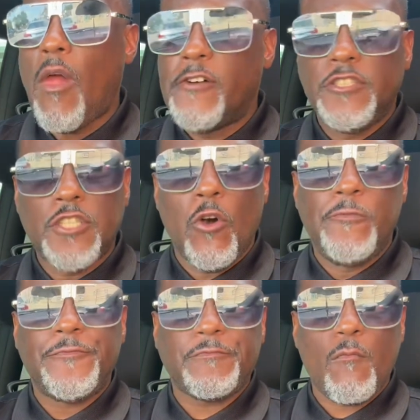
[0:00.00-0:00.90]
So
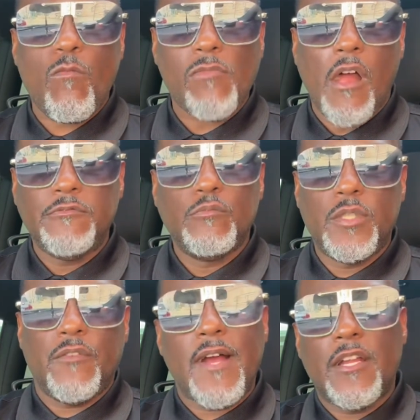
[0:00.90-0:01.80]
with
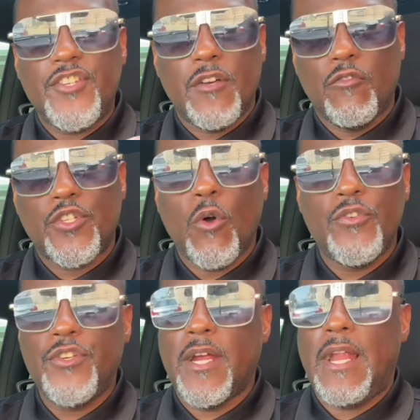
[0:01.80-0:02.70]
the regular General Tso's,
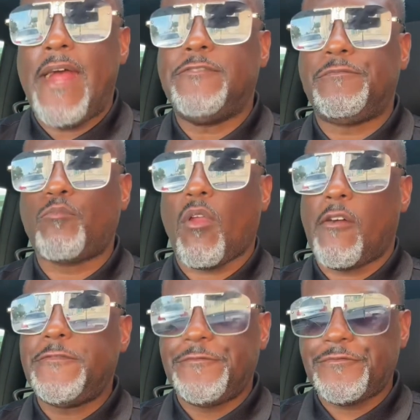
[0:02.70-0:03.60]
you get like
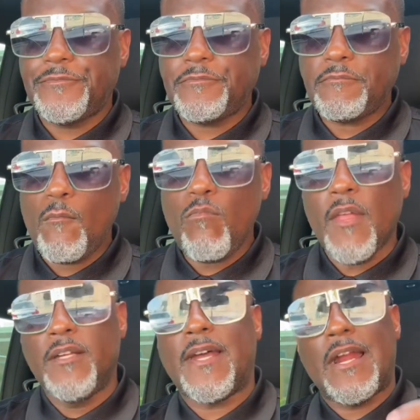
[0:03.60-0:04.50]

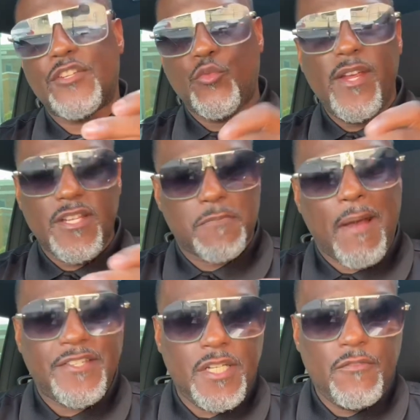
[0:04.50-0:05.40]
the kind of sweet and
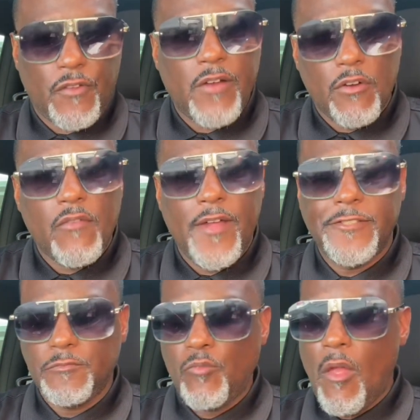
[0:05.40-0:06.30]
spicy flavor of it.
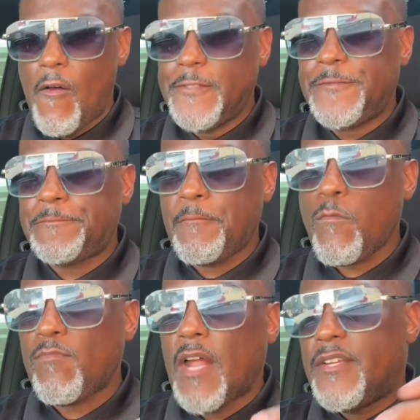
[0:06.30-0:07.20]

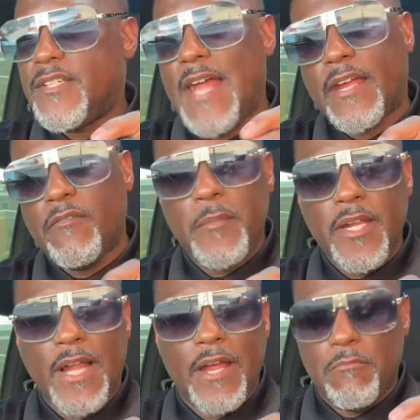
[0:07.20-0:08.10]
This not giving me
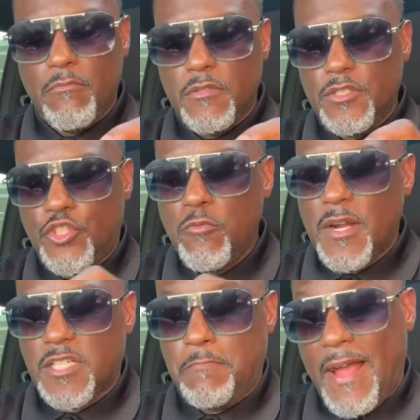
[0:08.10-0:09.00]
like too much
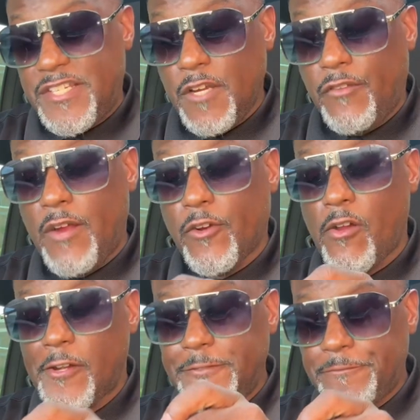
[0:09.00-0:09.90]
spicy flavor.
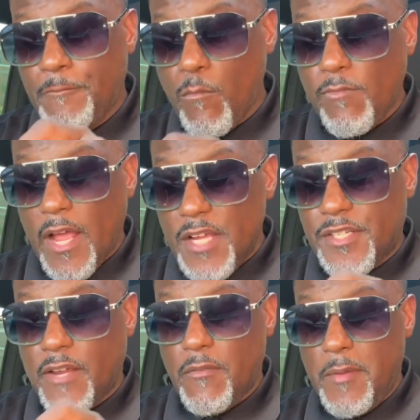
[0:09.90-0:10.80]
It's
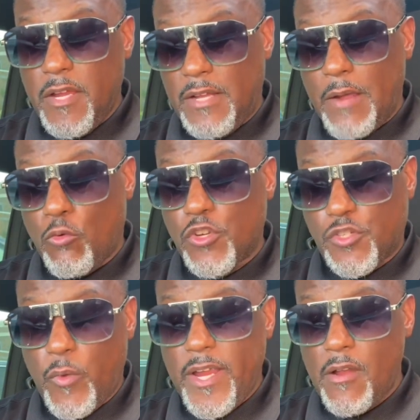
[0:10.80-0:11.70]
giving me like more
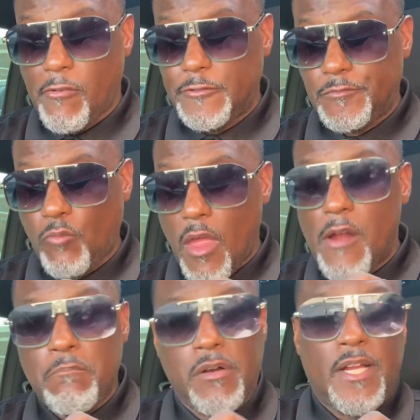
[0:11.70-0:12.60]
sweet,
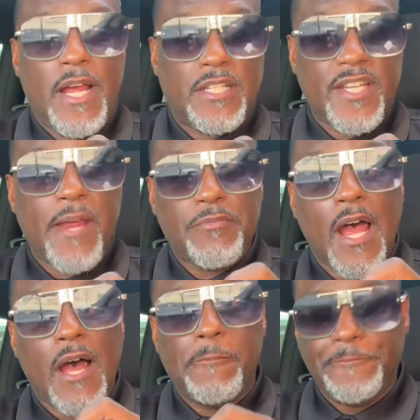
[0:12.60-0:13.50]
but at the same
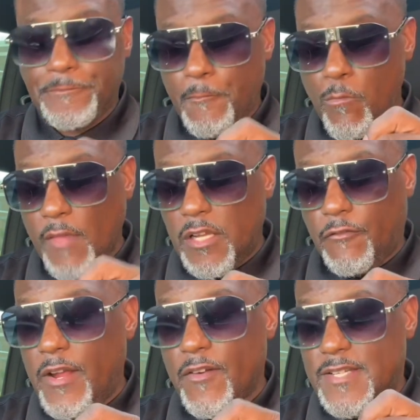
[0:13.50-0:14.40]
time, the
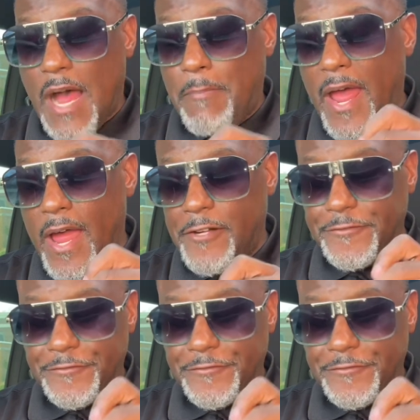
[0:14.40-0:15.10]
flavor is not bad.